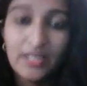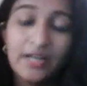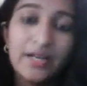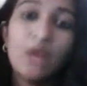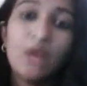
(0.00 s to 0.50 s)

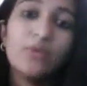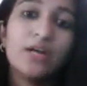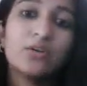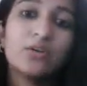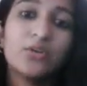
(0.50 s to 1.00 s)
now we
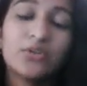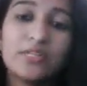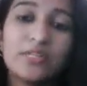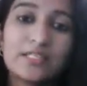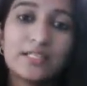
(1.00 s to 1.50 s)
are going to
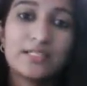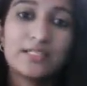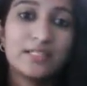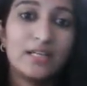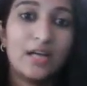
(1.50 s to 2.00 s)
discuss
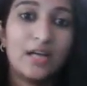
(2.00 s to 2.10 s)
the